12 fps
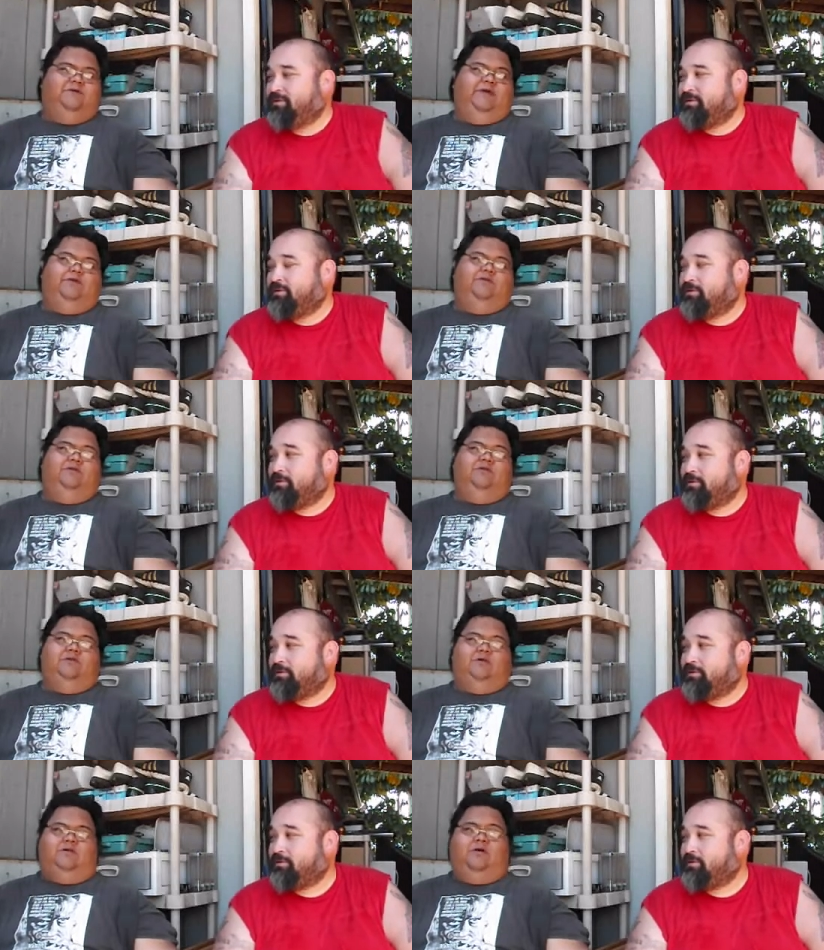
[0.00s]
Speaker 1: Like,
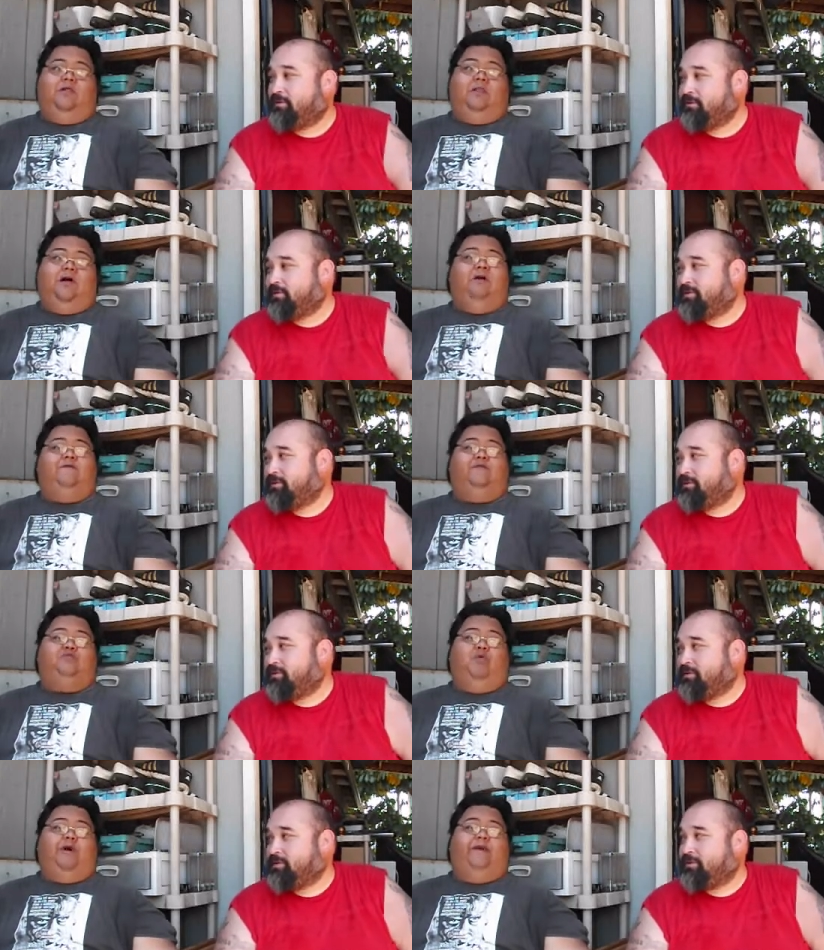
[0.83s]
you know, a lot of
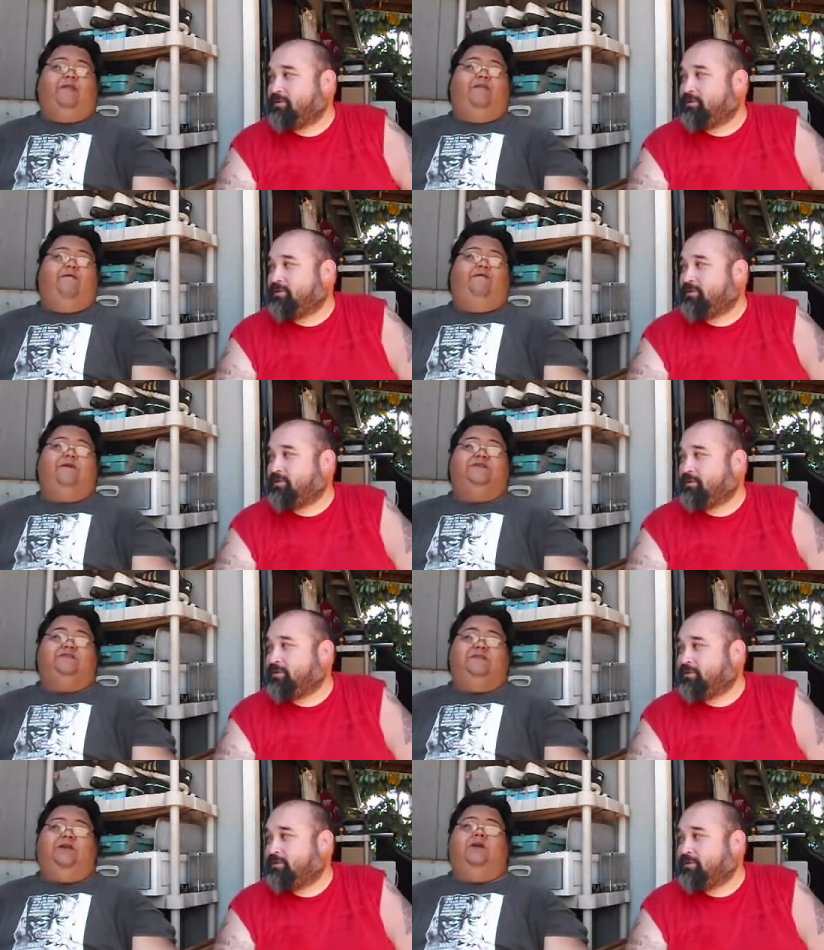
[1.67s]
us Walking Dead
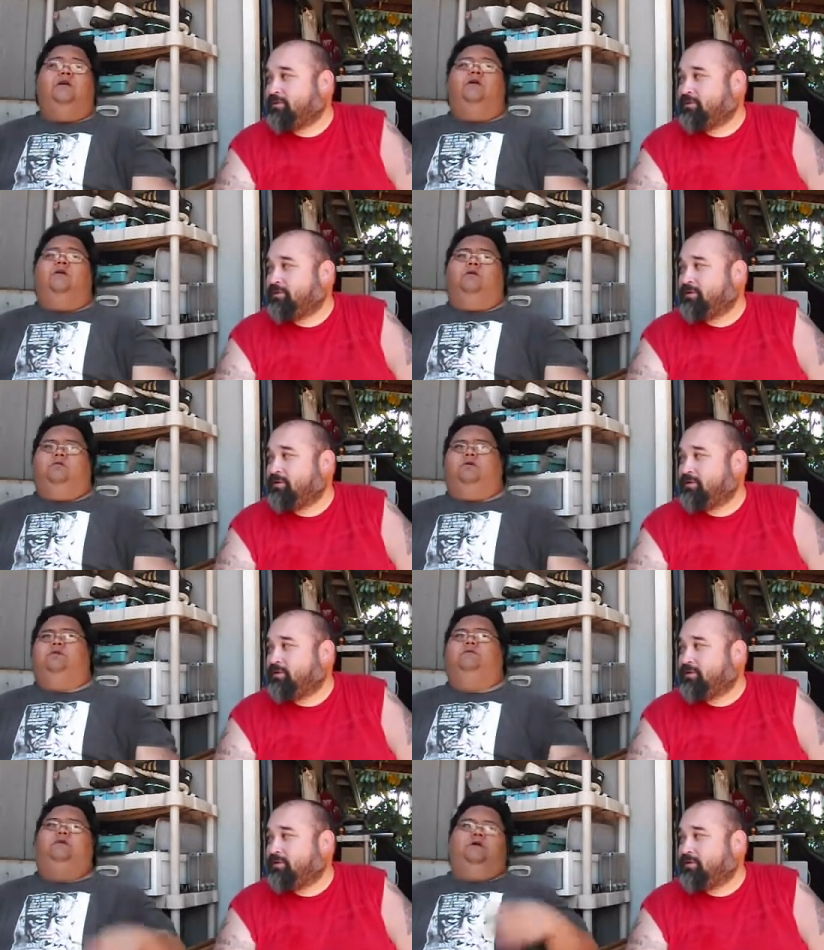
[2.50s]
fans like,
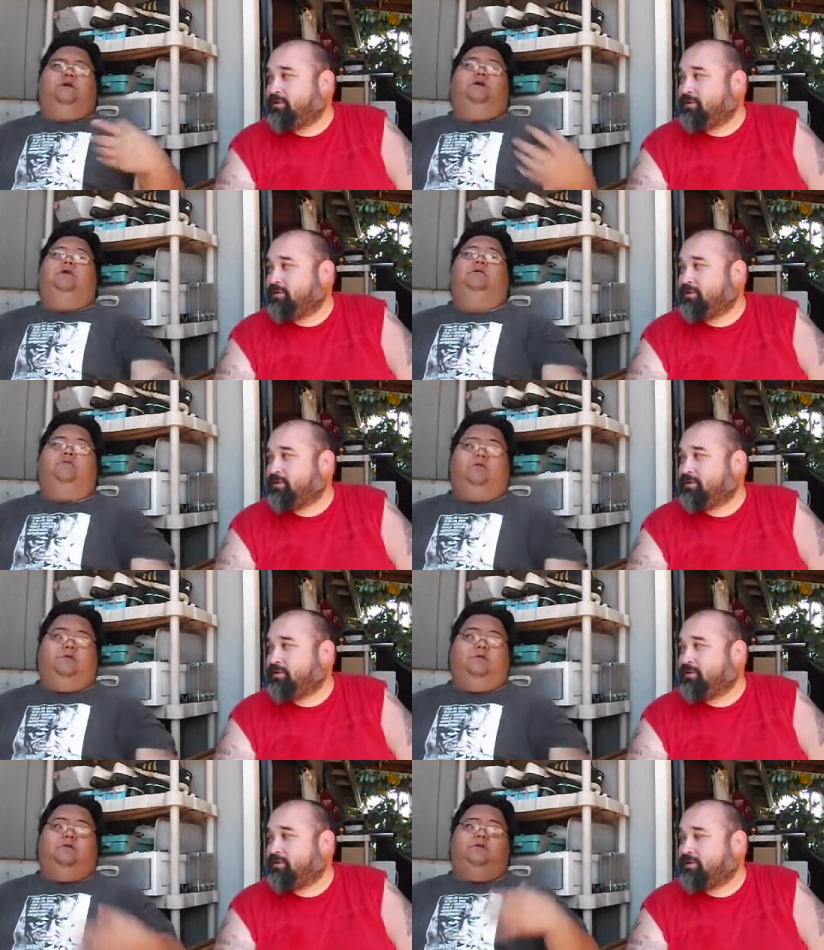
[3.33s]
what are we gonna,
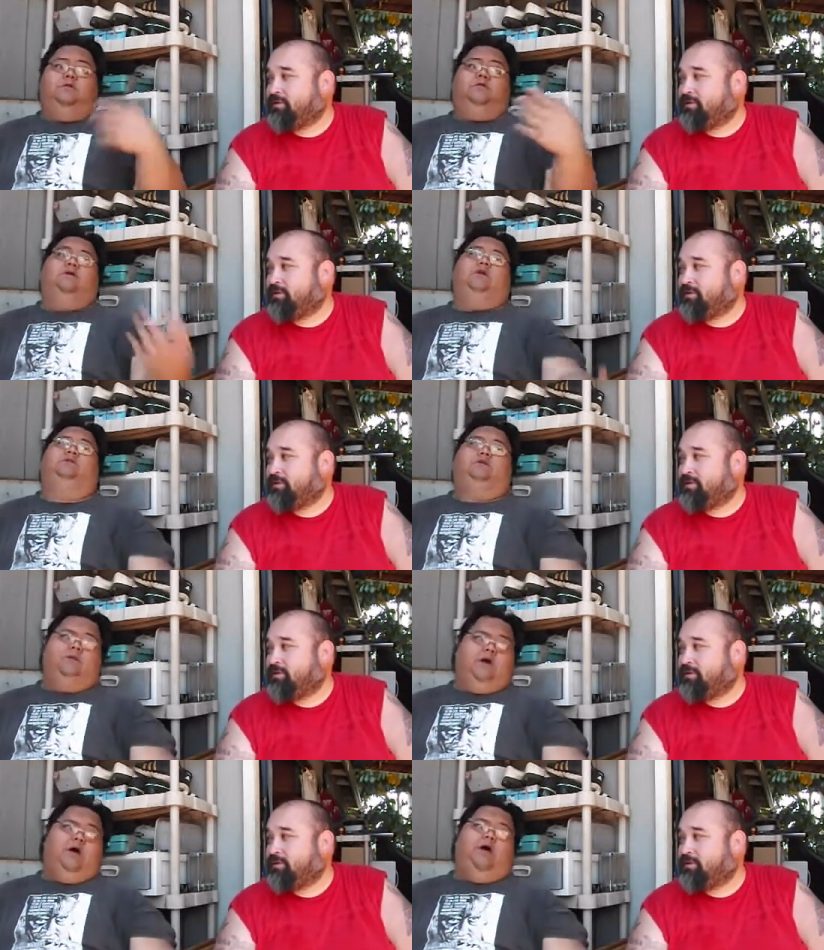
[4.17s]
what are we gonna watch
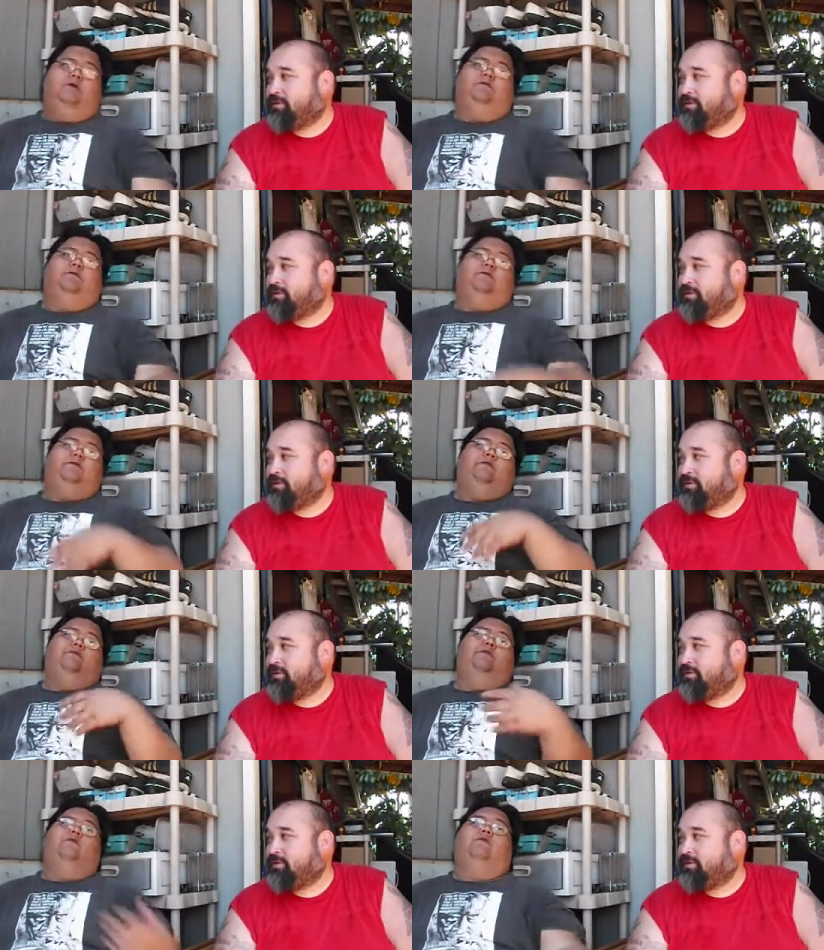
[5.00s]
now to
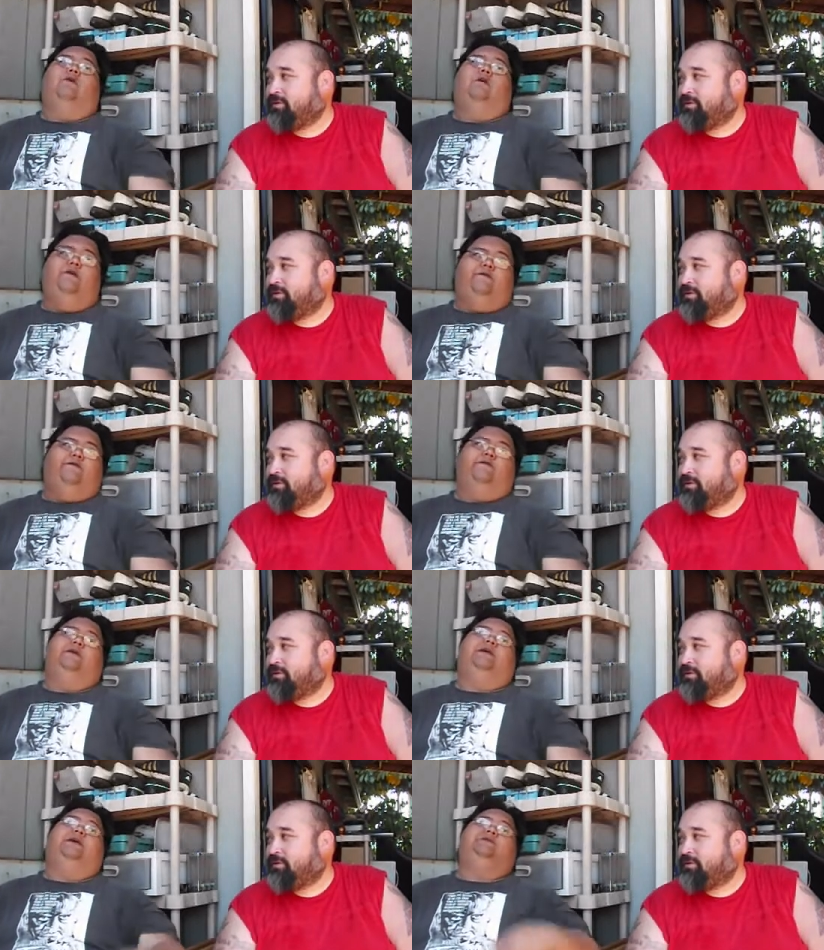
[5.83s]
fill the void for
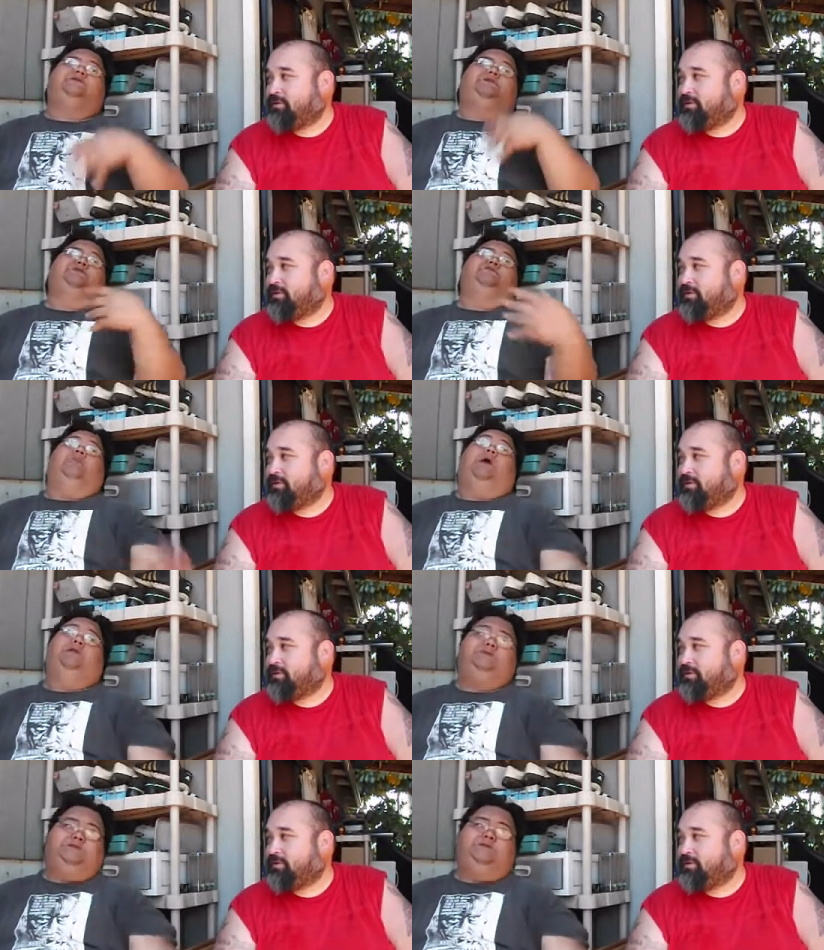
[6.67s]
the next six
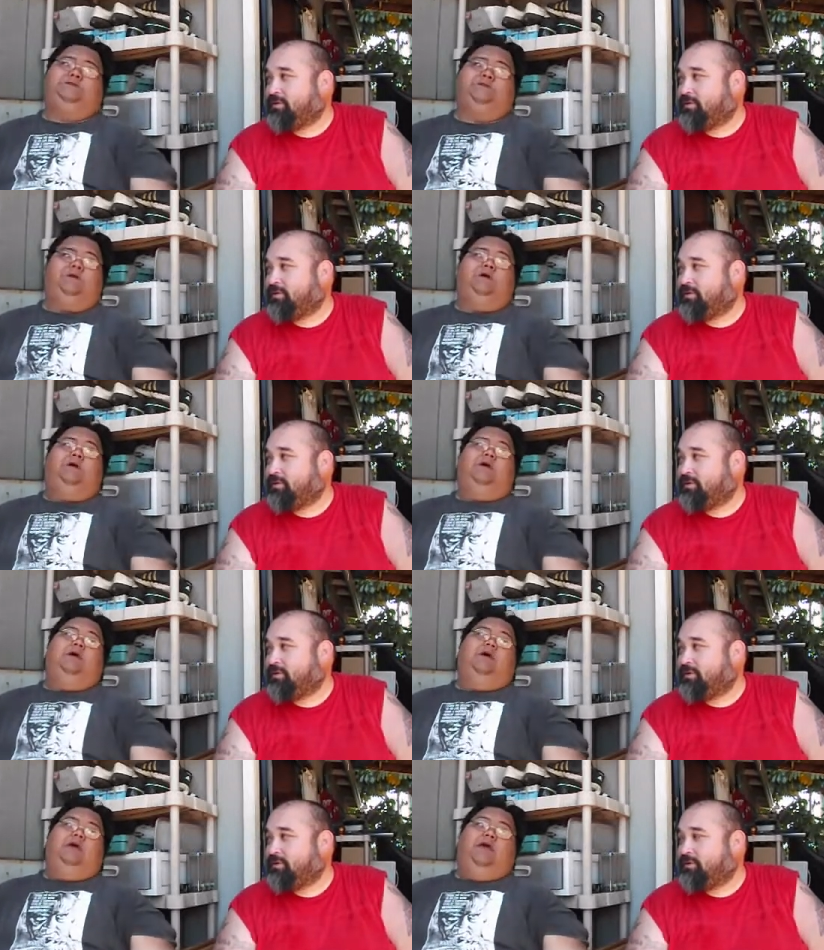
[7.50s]
months?
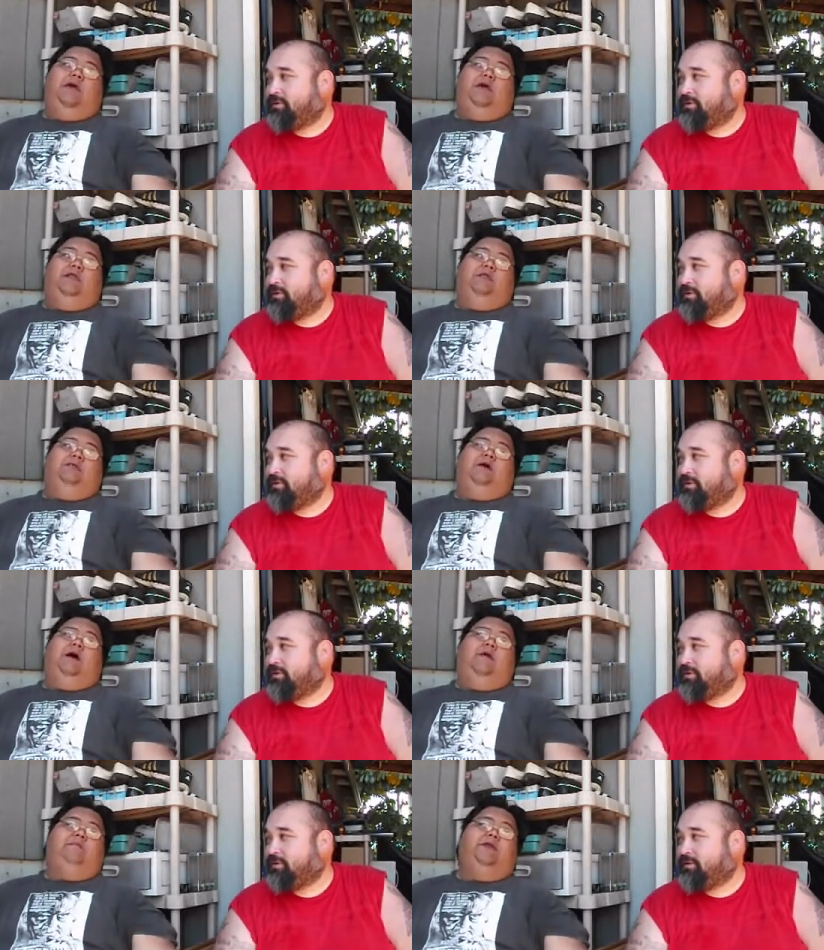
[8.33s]
And
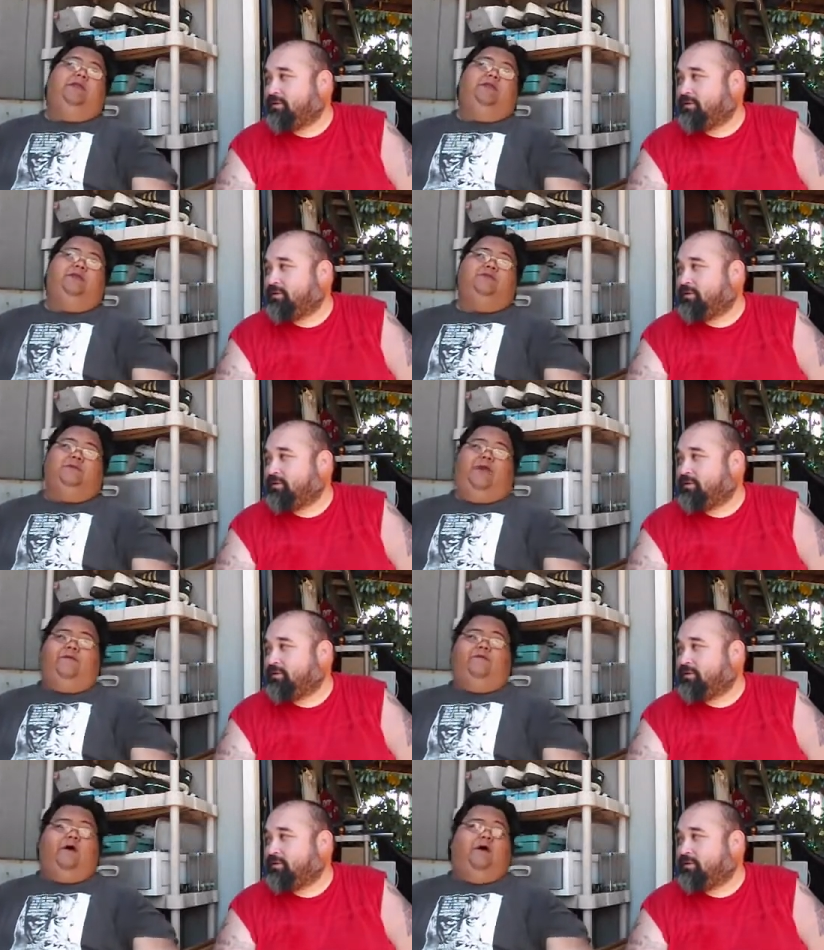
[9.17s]
I'm getting into
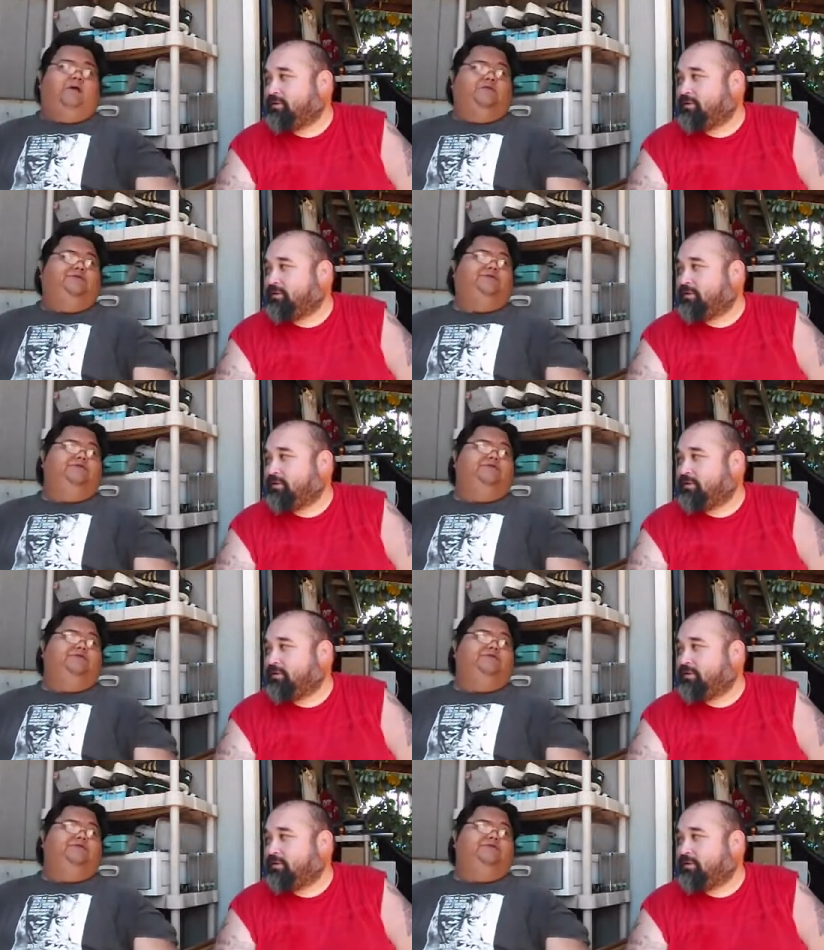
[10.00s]
X Files.